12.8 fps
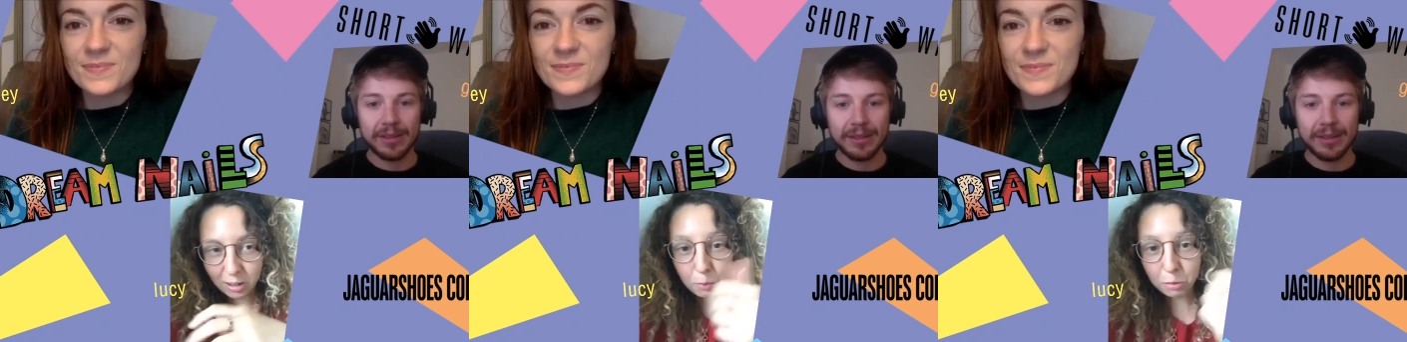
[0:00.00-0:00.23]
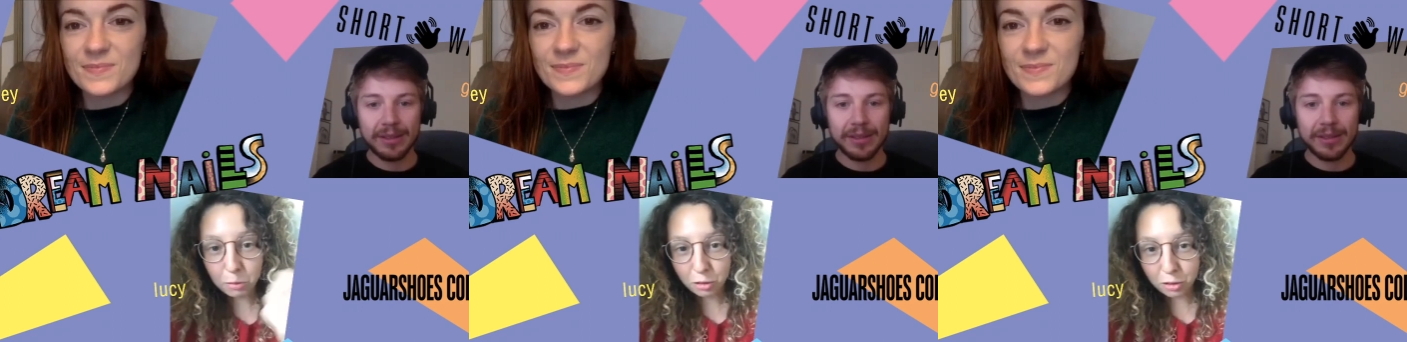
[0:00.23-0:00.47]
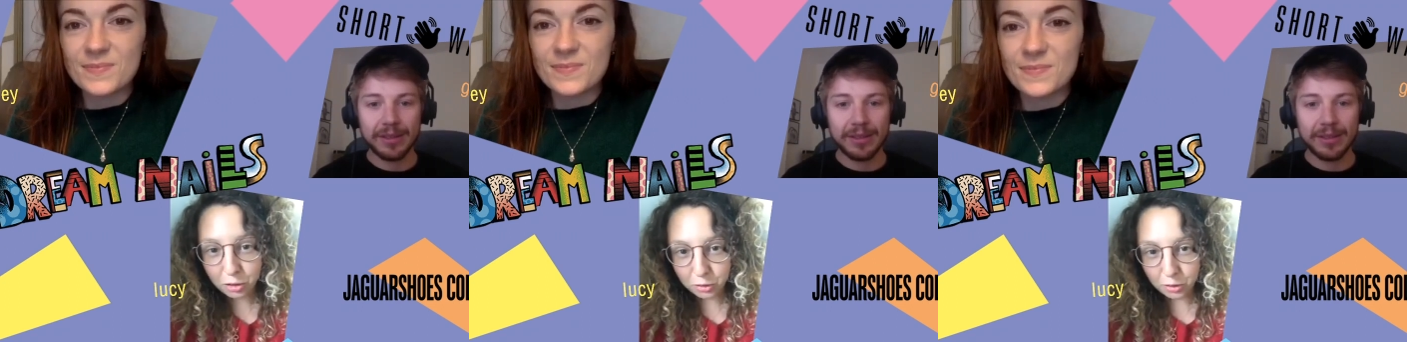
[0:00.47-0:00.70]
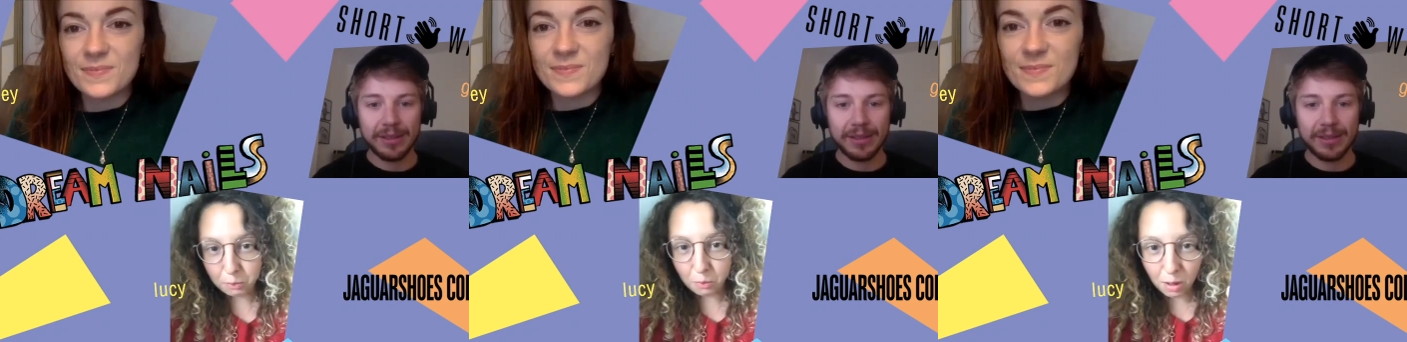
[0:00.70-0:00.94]
Speaker 1: and I was just
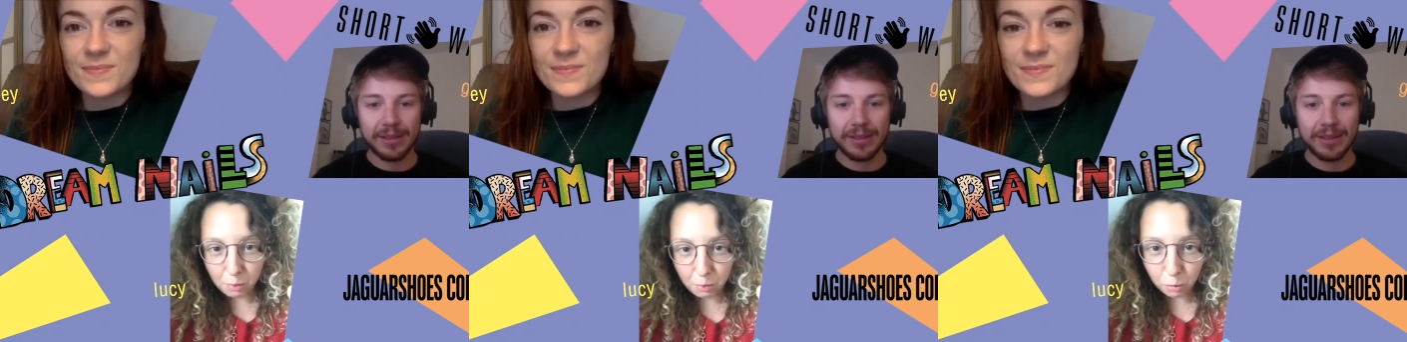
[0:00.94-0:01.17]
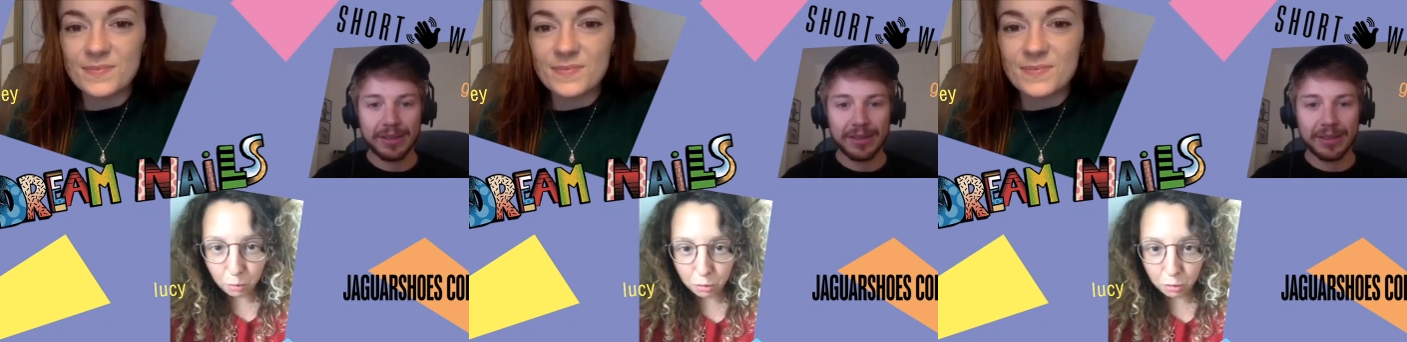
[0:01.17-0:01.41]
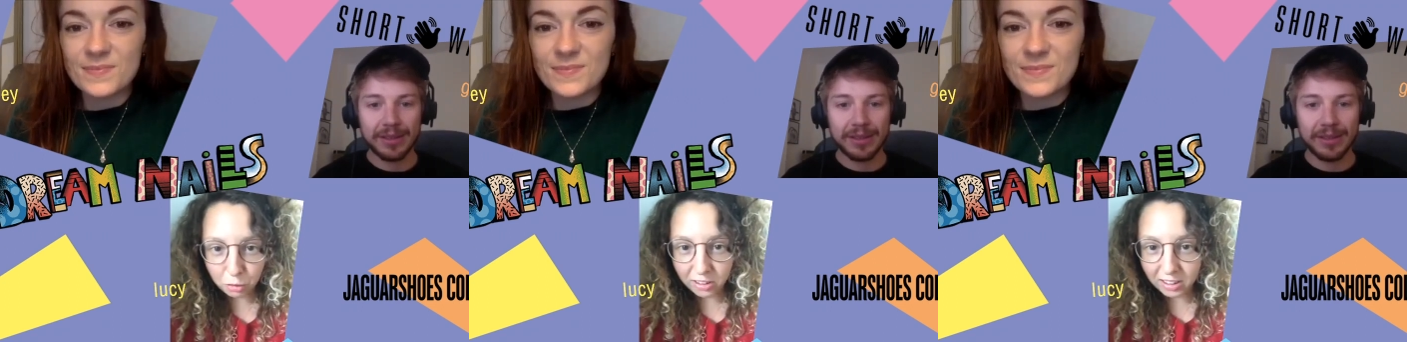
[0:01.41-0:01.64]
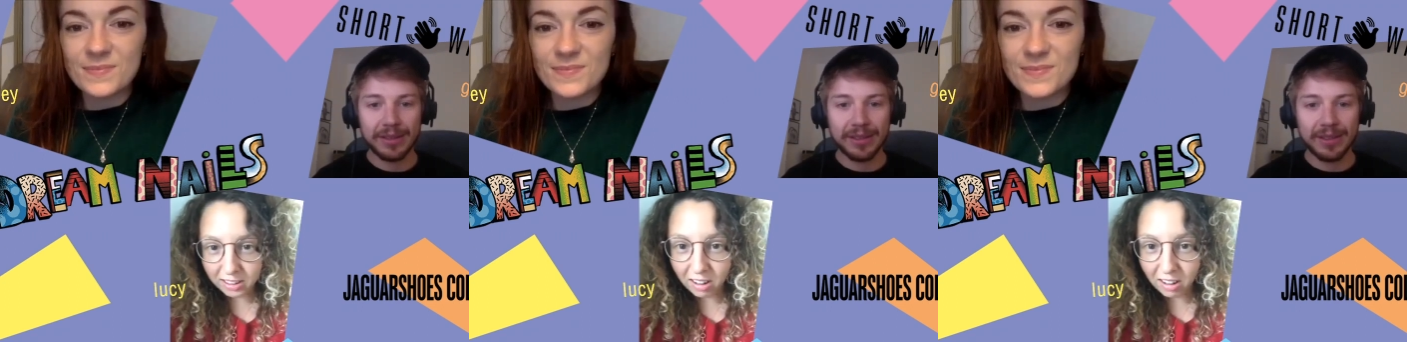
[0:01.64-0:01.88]
doing my portion in
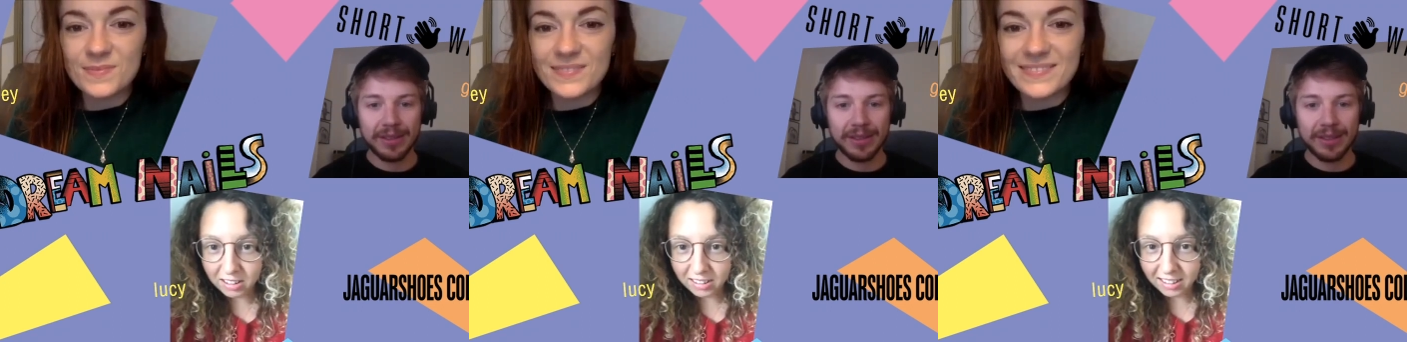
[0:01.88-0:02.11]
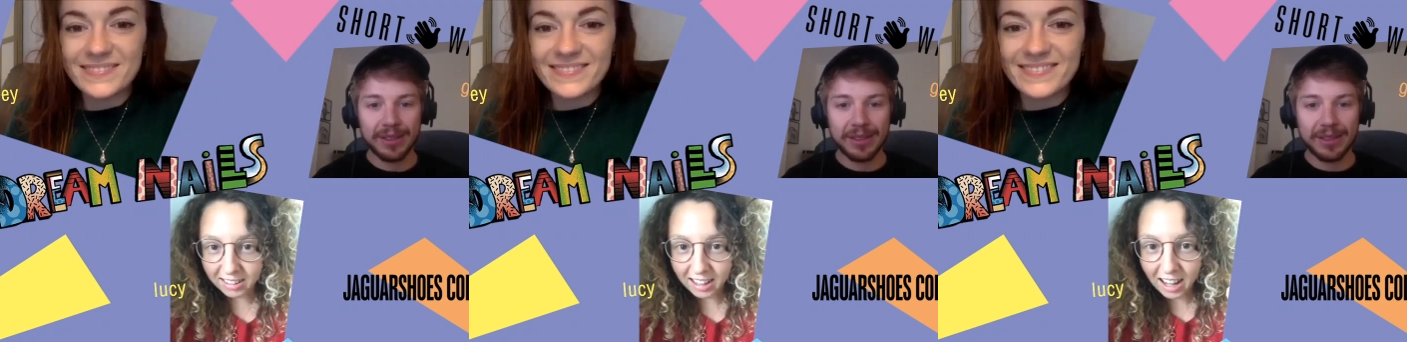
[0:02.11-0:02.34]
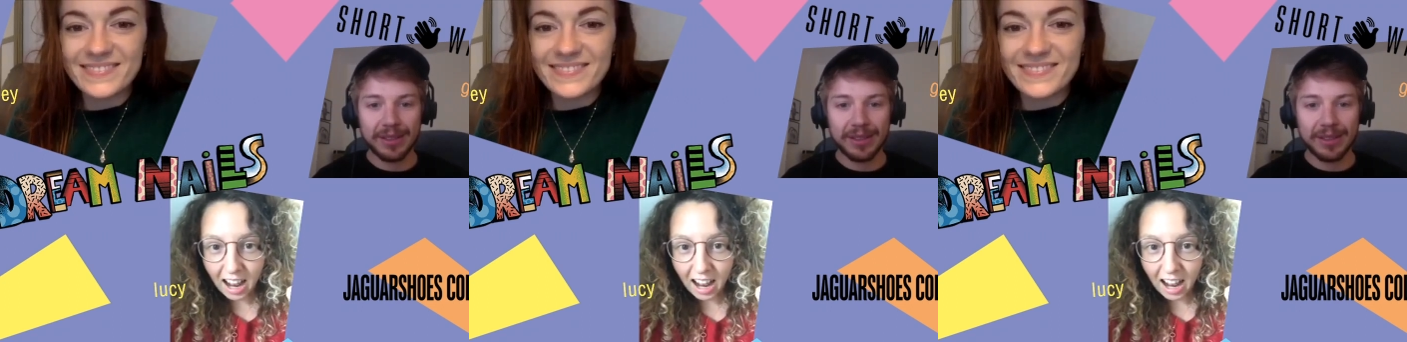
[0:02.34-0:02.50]
the garden,